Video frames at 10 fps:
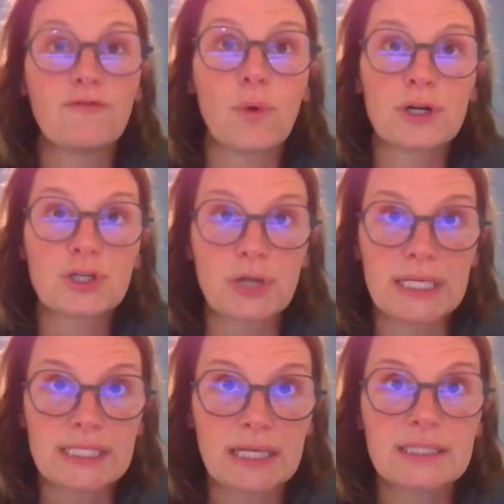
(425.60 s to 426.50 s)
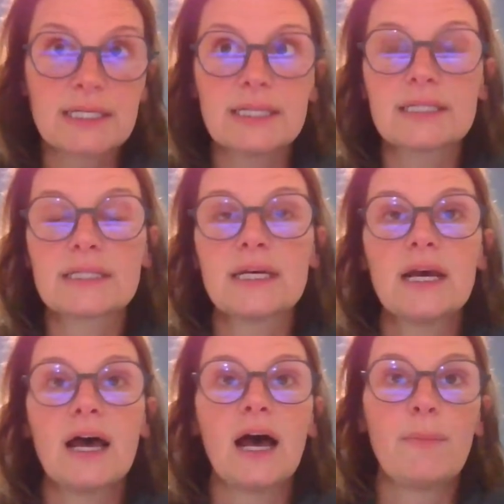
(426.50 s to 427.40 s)
foreign trained dentists,
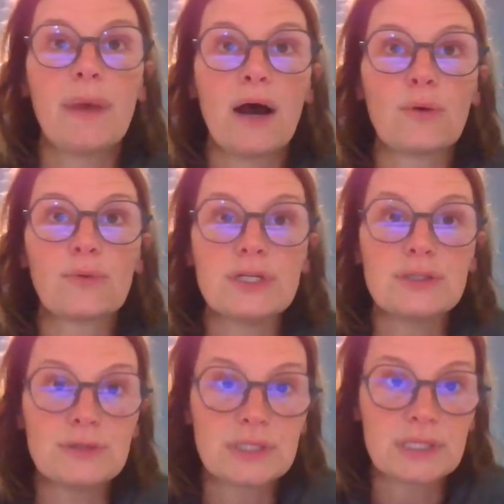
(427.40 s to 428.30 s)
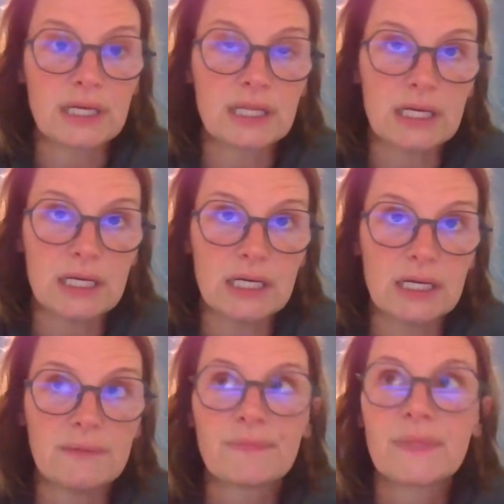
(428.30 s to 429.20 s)
about reducing the
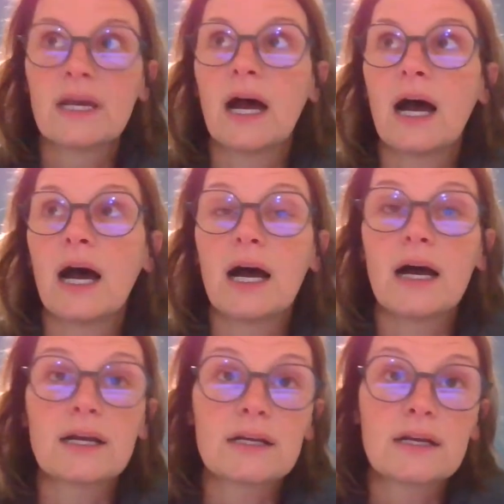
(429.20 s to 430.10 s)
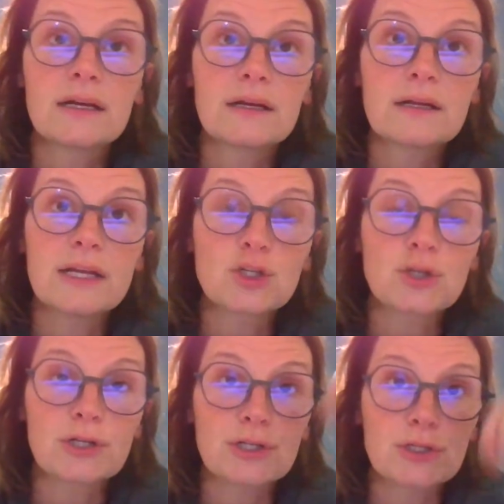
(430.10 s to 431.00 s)

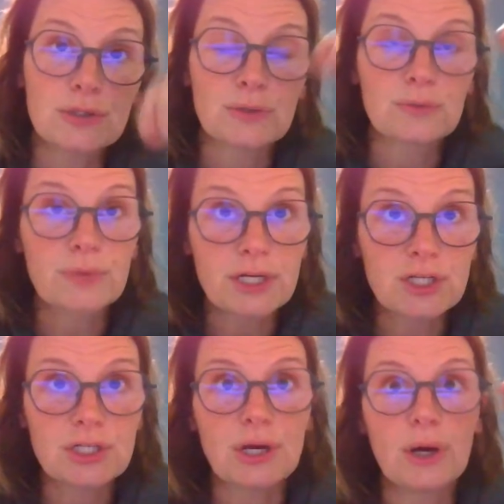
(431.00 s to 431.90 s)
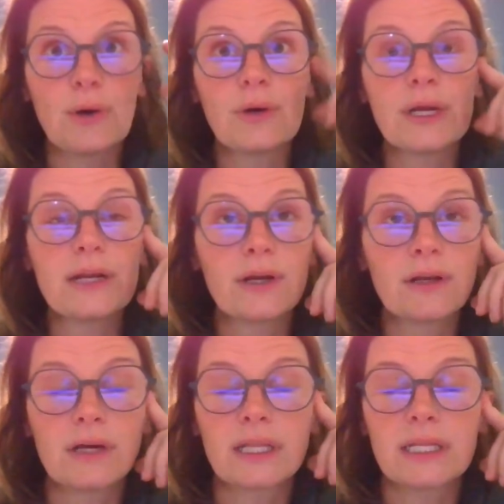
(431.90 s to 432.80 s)
instructor to student ratio, hearing a
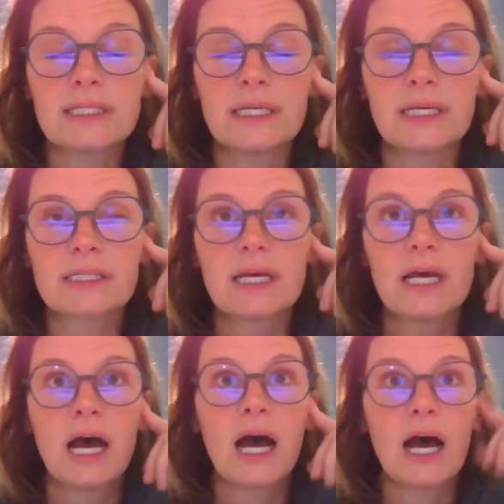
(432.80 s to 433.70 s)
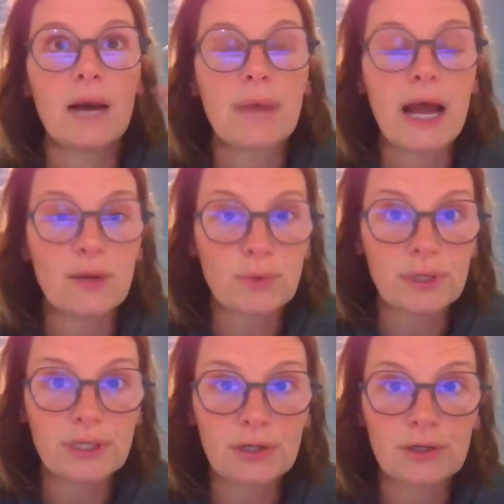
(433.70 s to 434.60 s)
lot of these things, I
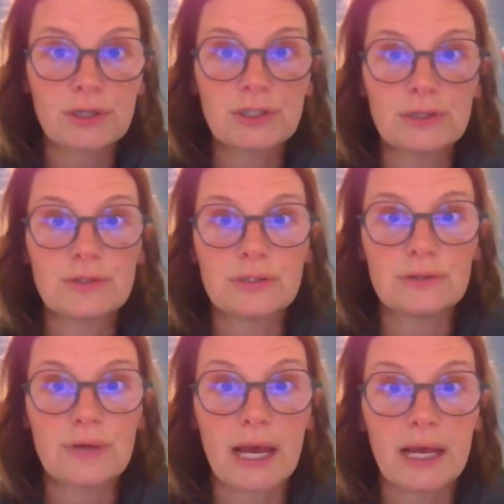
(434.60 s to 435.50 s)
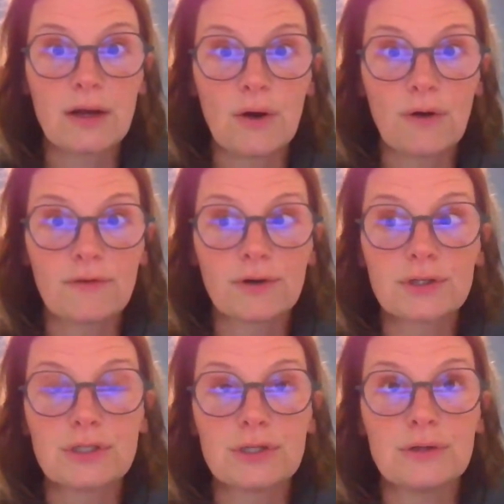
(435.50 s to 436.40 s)
really encourage you to head over
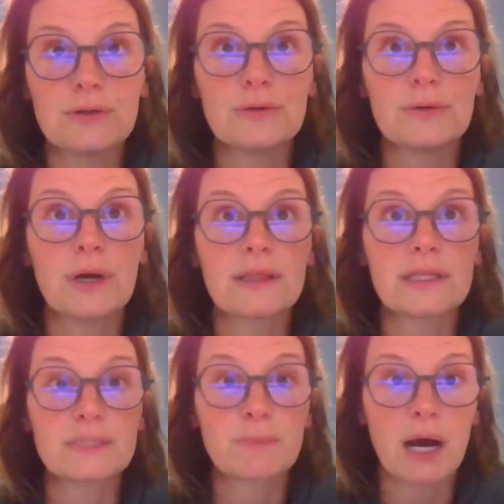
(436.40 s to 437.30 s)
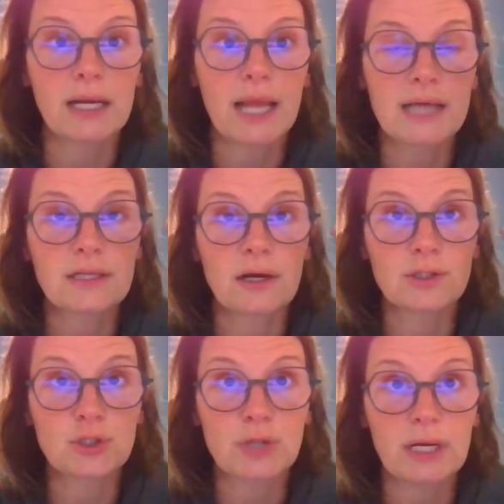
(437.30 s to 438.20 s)
to this podcast called
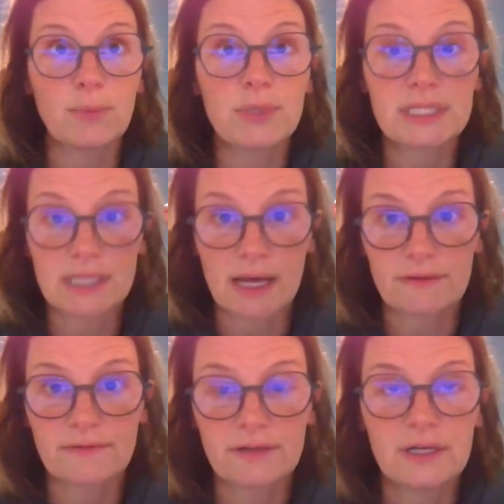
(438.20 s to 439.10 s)
Straight Up with Steph.